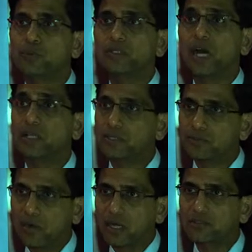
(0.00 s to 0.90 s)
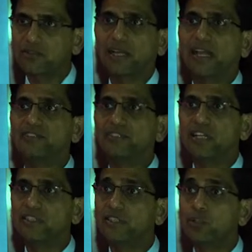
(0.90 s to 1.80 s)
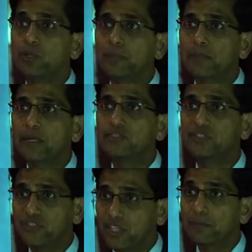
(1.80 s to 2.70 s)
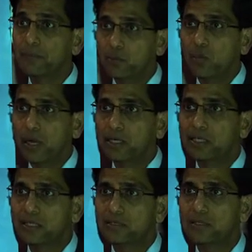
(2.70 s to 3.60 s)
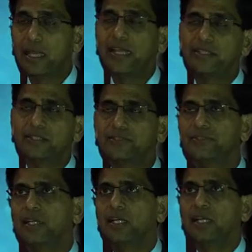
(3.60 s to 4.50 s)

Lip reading: with other drugs like SGLT2 inhibitors and GLP-1 agonists.